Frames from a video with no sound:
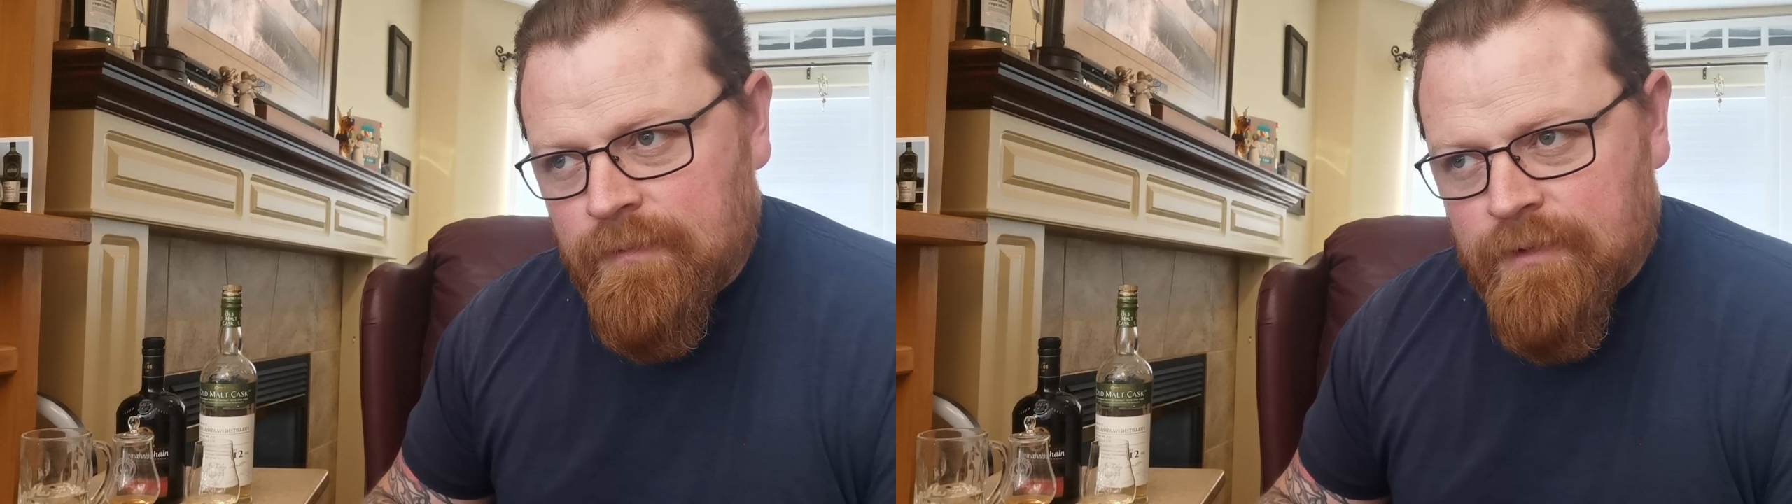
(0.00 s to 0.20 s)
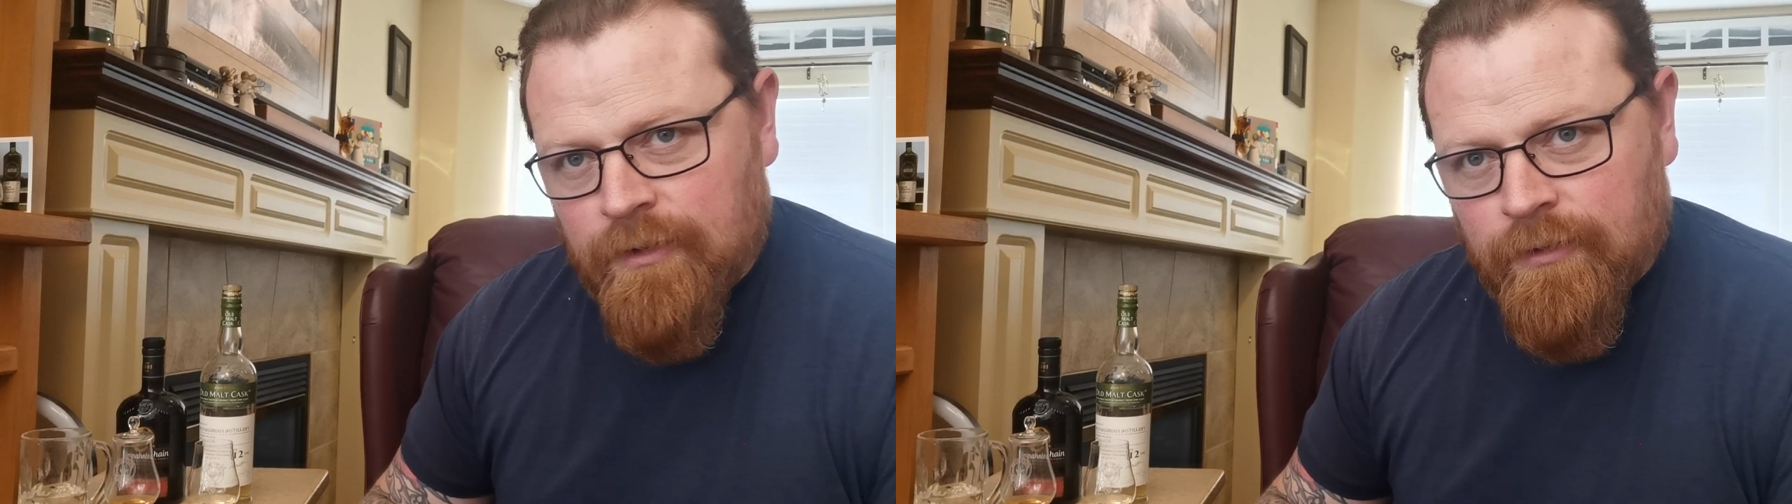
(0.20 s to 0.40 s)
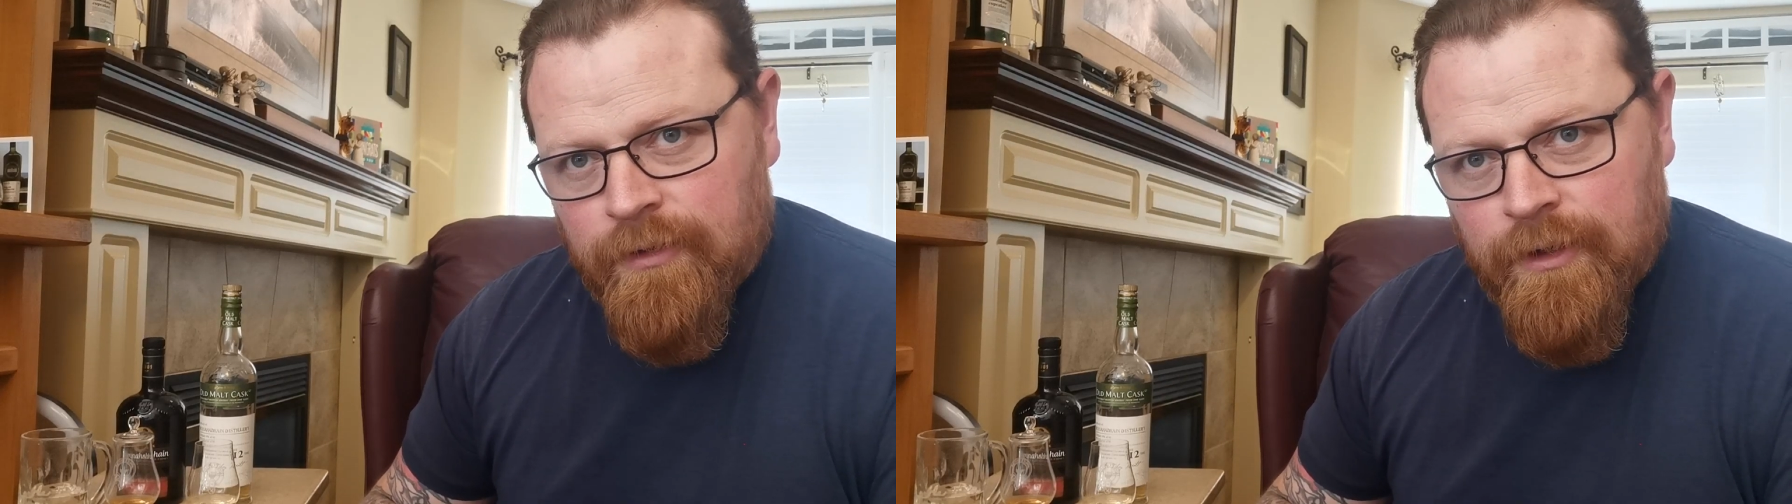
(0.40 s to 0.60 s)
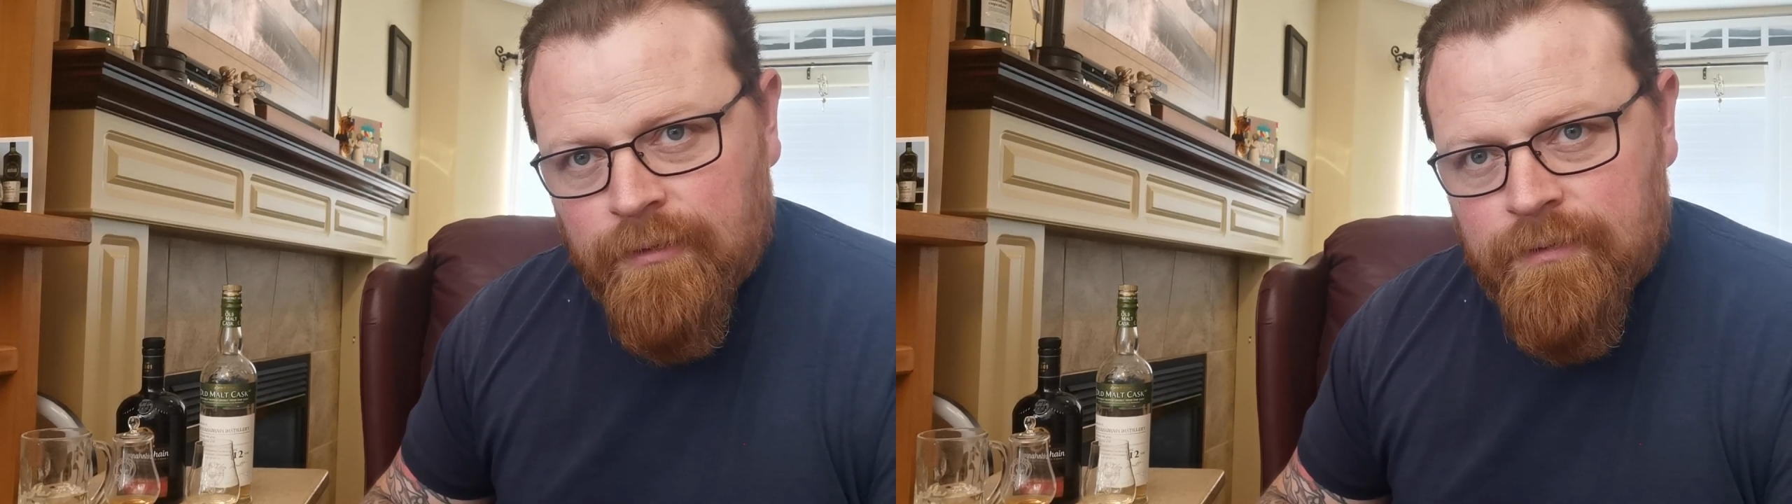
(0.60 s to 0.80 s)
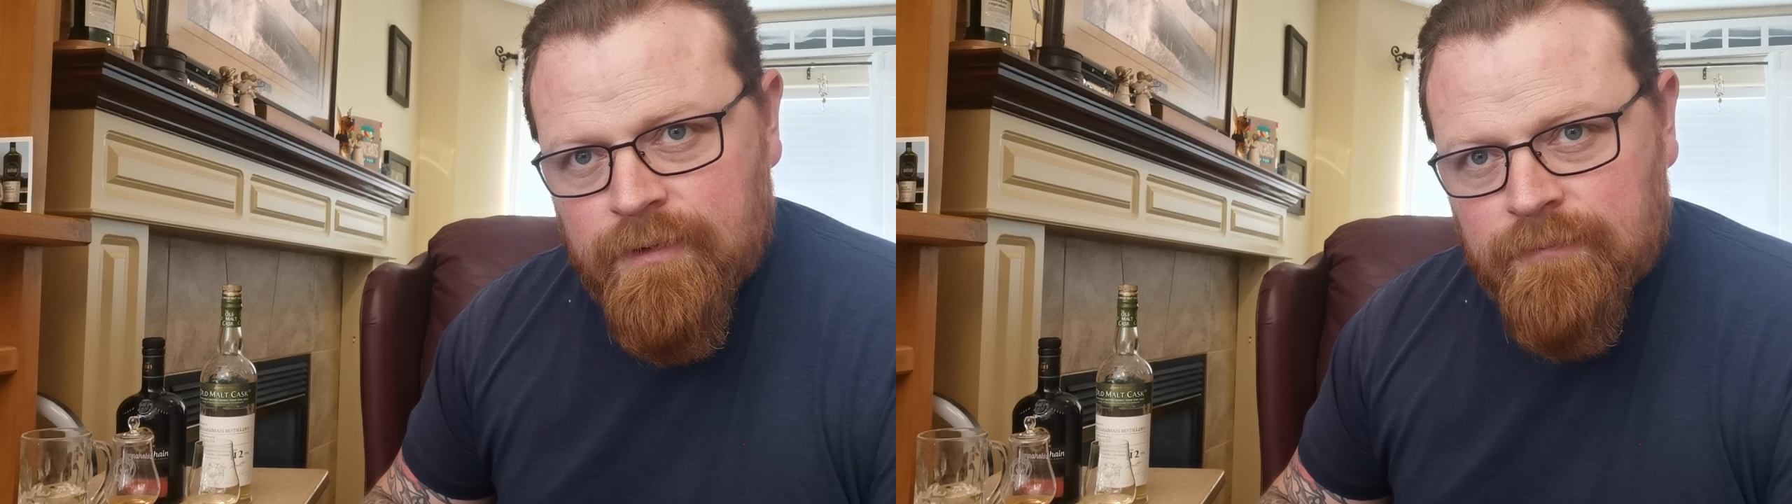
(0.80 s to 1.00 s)
certain
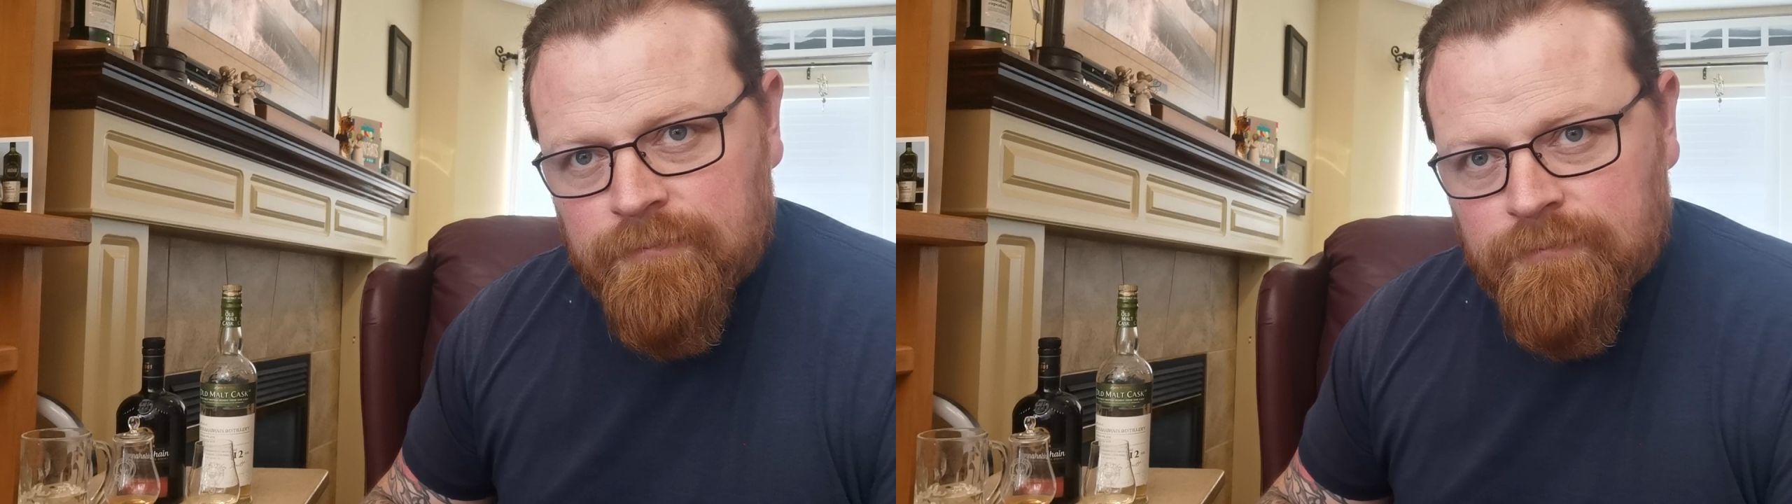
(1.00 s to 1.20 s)
notes.